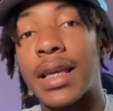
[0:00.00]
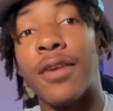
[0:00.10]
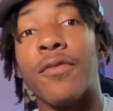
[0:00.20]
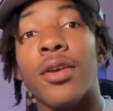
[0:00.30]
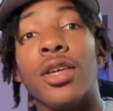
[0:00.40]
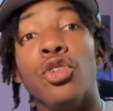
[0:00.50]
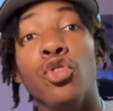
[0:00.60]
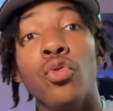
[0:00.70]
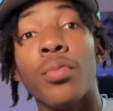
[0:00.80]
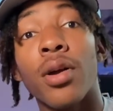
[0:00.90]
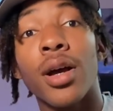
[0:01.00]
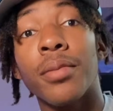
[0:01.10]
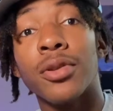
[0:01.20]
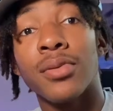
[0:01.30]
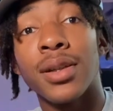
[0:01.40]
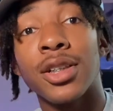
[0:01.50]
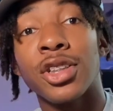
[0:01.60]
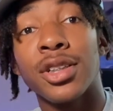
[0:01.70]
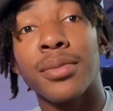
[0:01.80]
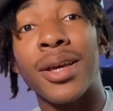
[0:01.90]
If you brung up the
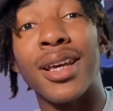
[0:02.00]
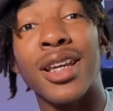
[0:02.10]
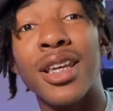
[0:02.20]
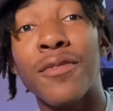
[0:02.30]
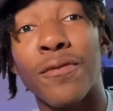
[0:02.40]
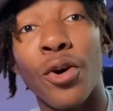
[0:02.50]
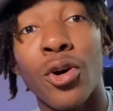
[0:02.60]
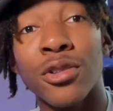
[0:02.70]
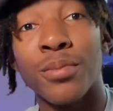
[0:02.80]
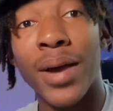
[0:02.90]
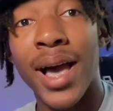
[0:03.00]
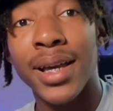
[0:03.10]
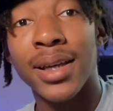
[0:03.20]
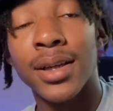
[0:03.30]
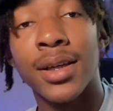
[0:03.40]
relationship and he falls back,